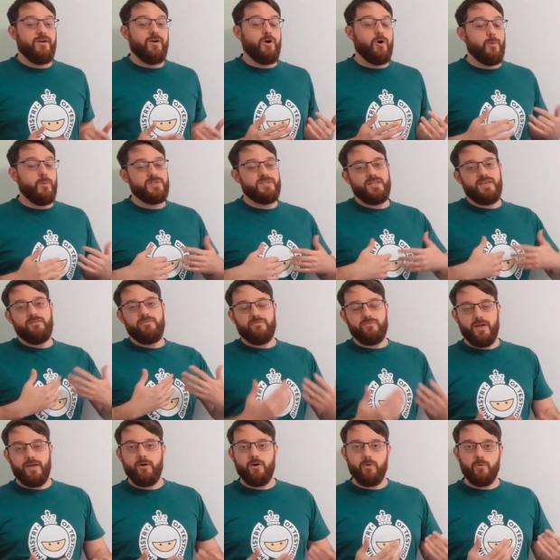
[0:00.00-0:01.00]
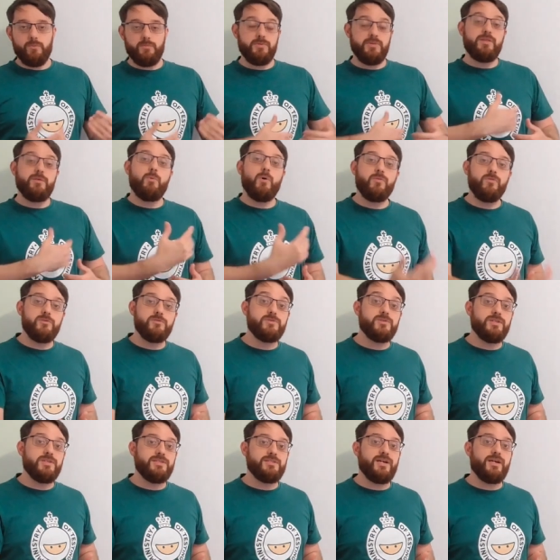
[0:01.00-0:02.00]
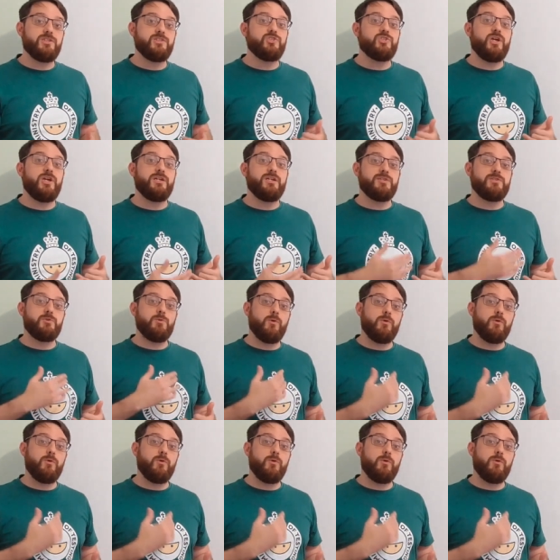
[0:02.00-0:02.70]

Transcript: Or we say fail, we want them to detect change,